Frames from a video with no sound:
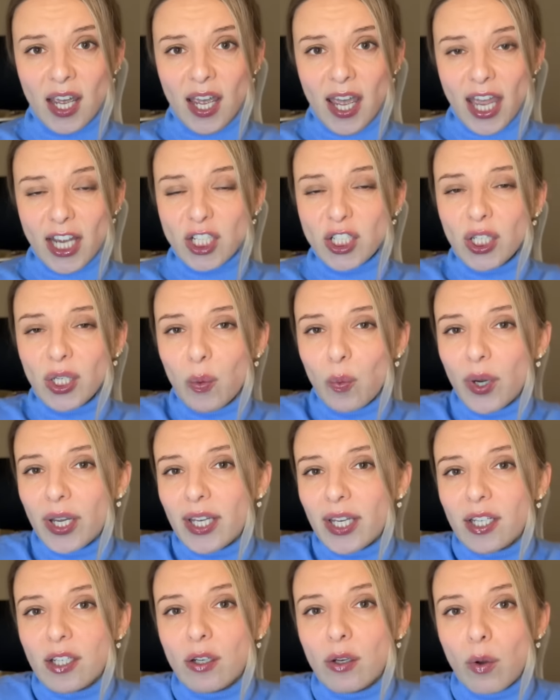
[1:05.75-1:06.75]
Actually, we
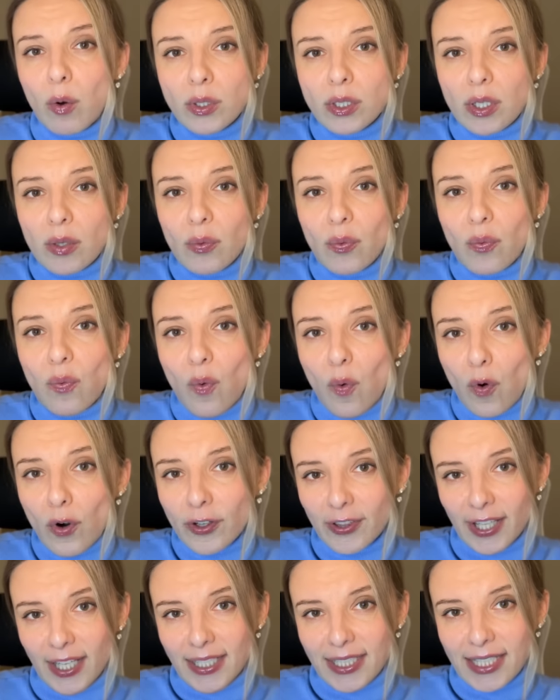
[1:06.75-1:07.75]
cannot
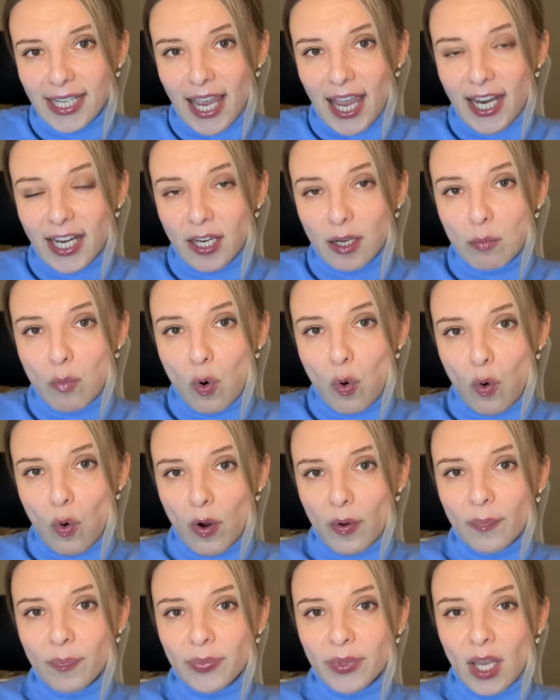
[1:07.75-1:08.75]
afford that
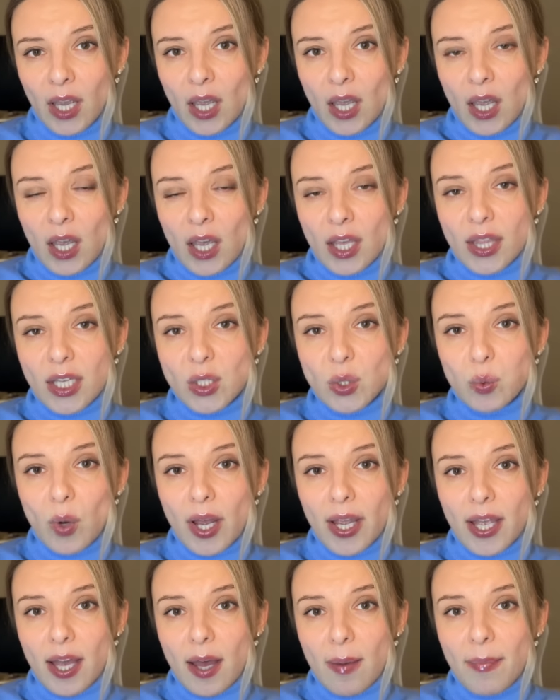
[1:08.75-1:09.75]
anymore. That's
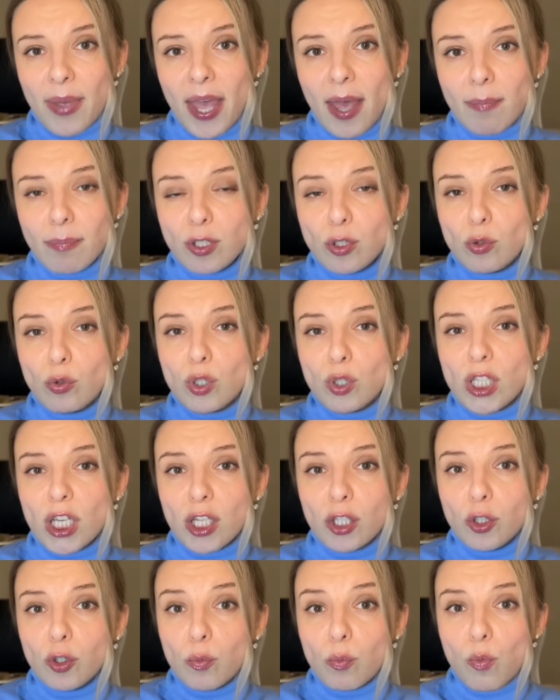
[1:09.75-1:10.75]
why I'm happy to
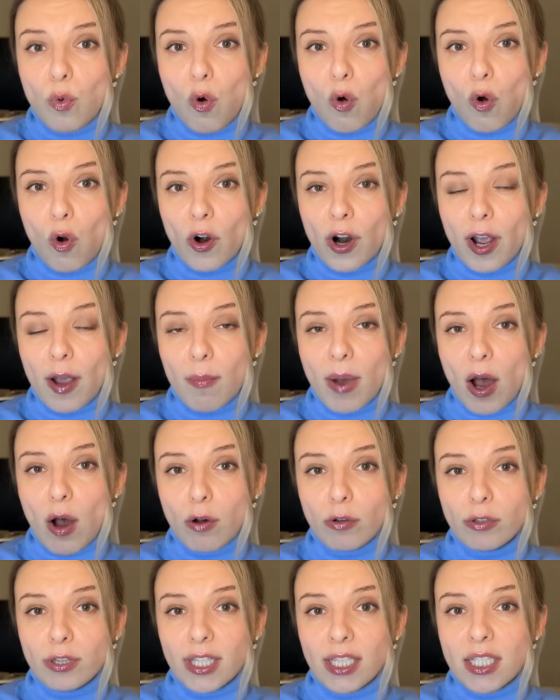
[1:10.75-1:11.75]
tell you more
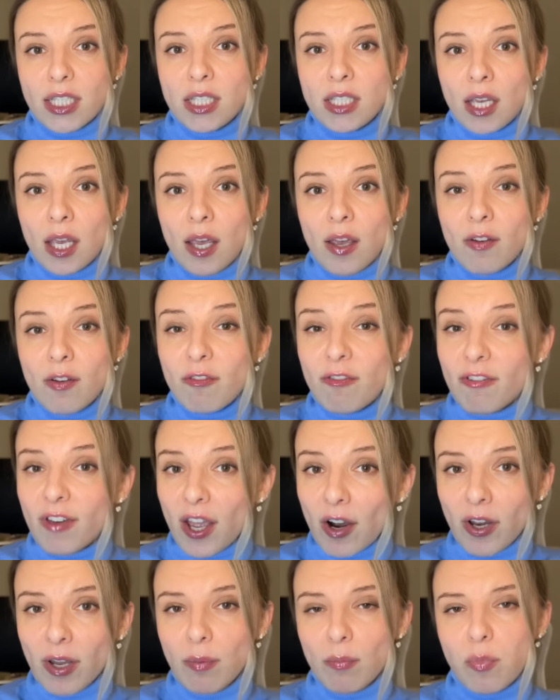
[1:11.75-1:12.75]
about this
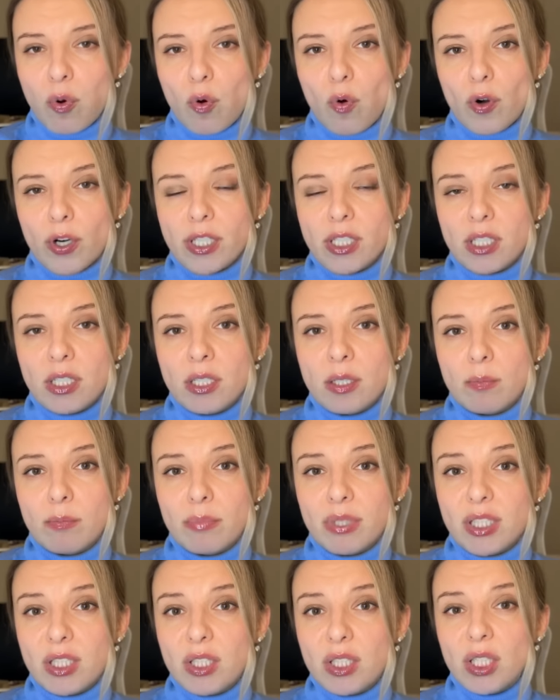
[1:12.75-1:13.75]
very important
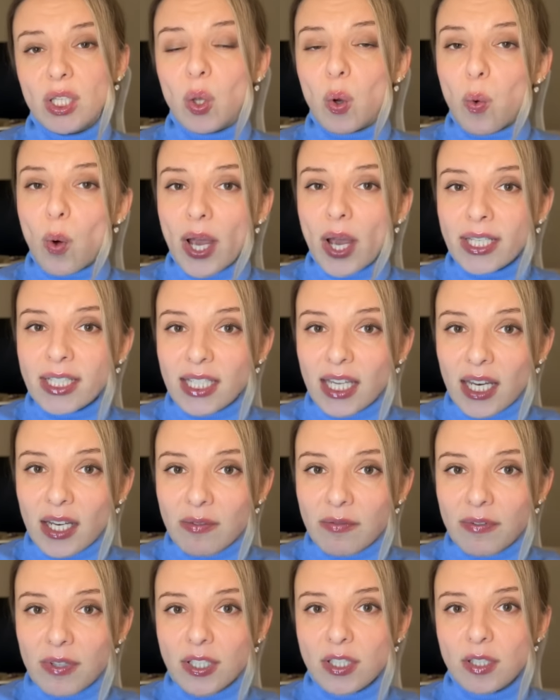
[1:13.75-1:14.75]
but still quite
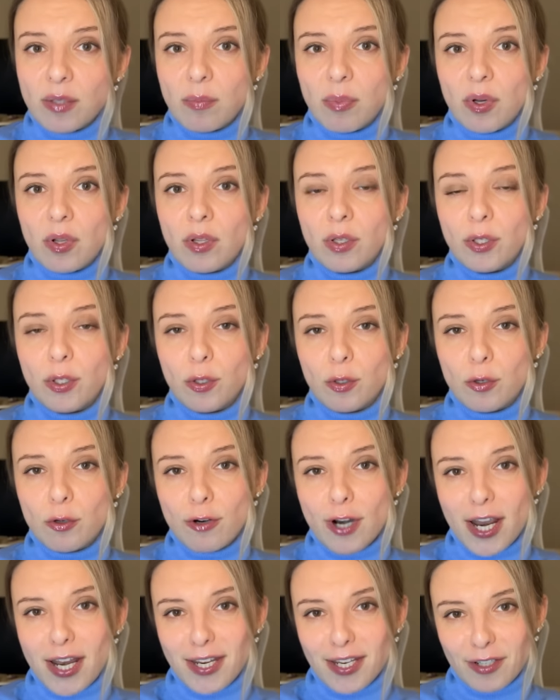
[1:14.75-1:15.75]
invisible
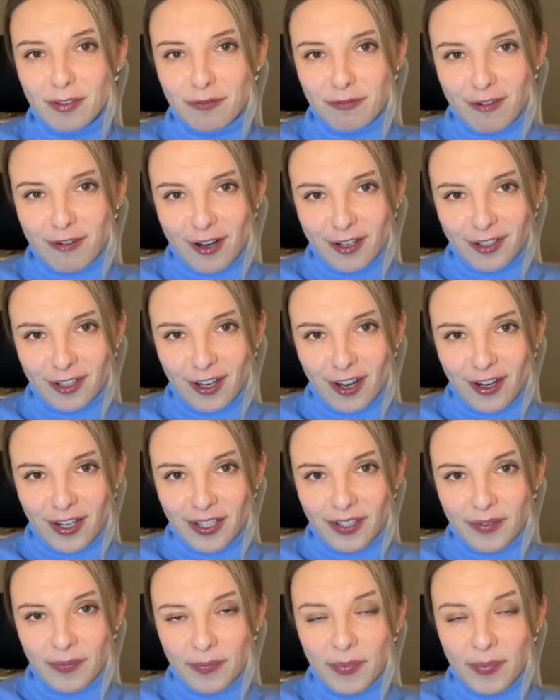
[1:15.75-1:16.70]
Ukrainian frontline.